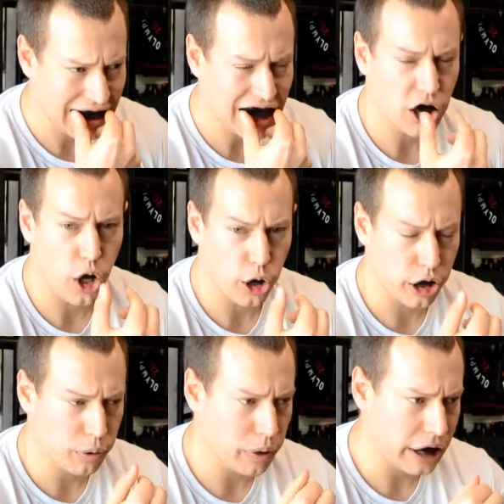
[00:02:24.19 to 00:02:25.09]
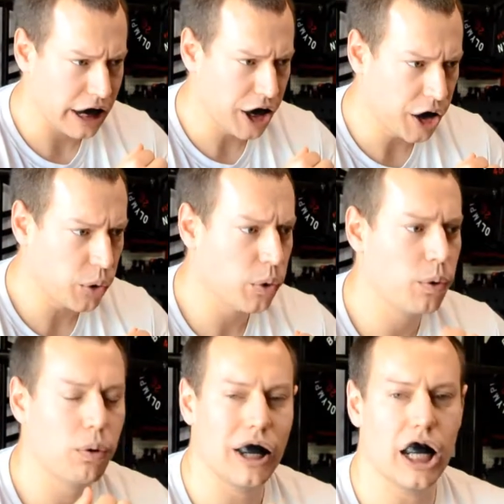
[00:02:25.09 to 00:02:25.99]
It's harder to breathe.
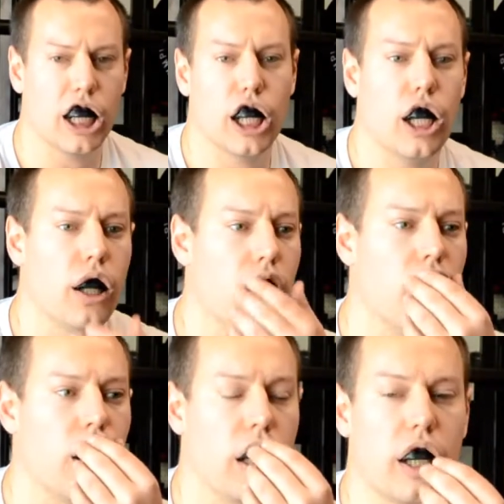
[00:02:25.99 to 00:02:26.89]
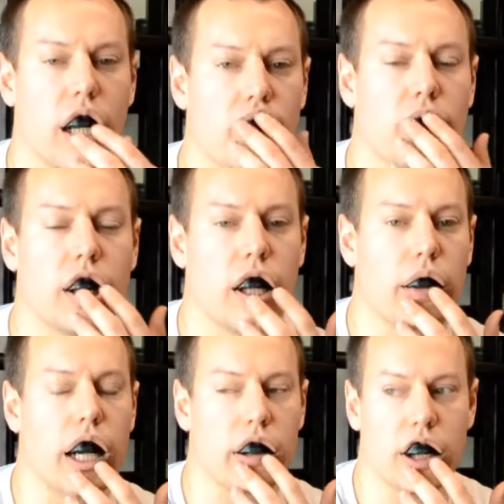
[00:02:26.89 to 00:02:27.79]
My gums come
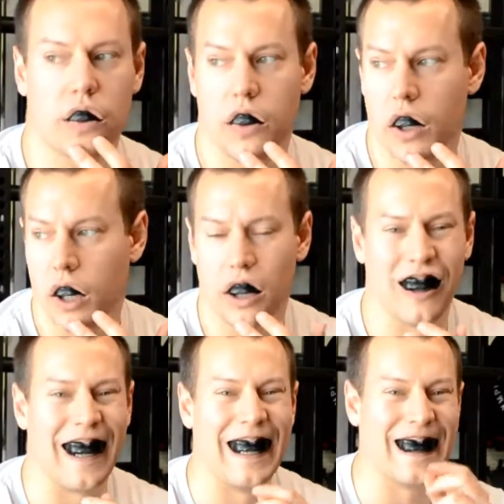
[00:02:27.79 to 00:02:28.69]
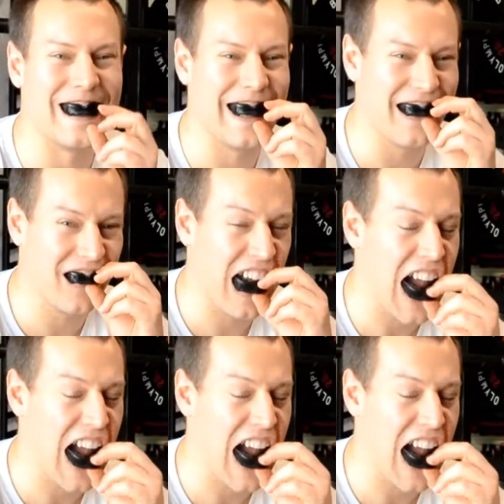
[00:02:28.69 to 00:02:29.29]
out this far and all kinds of stuff.